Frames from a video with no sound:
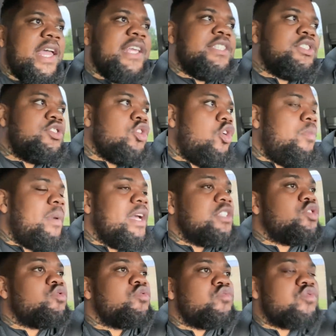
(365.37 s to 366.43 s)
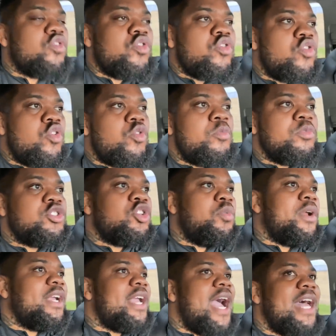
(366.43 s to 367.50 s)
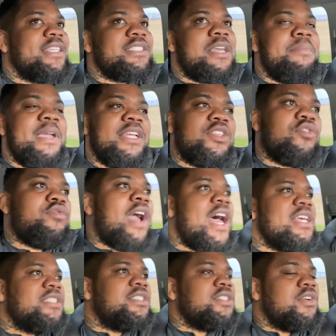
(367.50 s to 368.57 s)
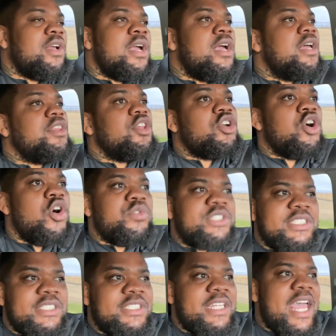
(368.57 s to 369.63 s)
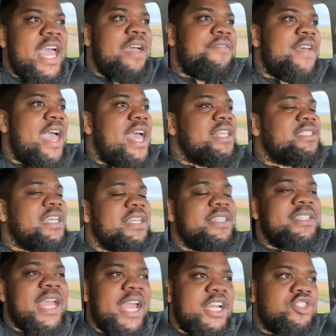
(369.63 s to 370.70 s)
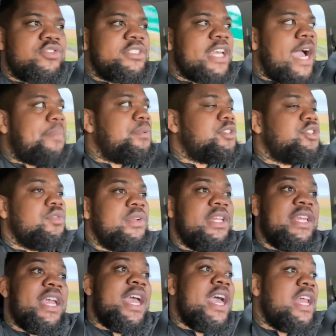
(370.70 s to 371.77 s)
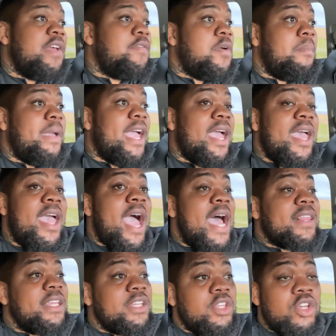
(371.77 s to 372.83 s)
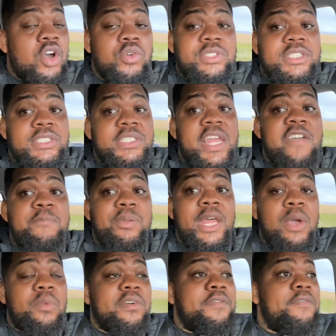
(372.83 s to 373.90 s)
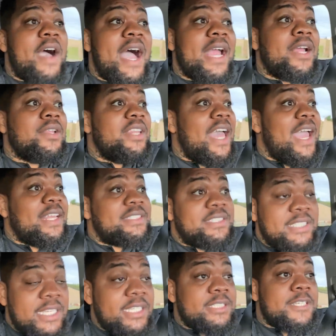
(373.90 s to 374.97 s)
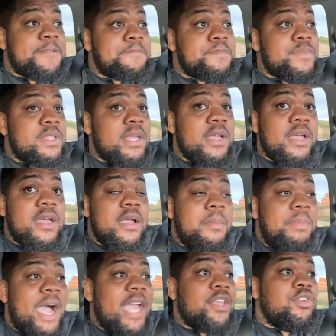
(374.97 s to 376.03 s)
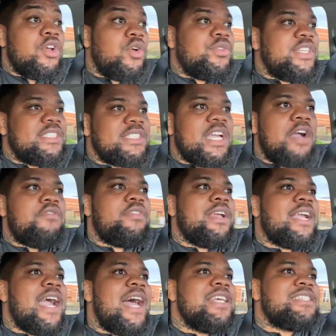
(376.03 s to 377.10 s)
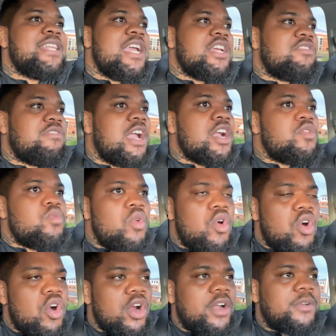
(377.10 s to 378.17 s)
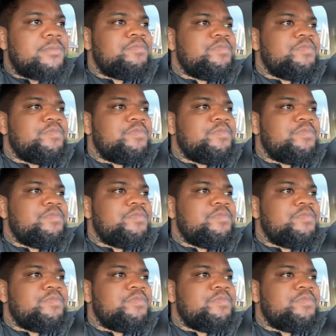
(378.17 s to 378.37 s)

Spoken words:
It's so much room to where guys can make the roster. The coaching staff has a dangerous opportunity ahead of them, man. I think the coaching staff played with fire last season by, you know, discovering guys like Greg Ward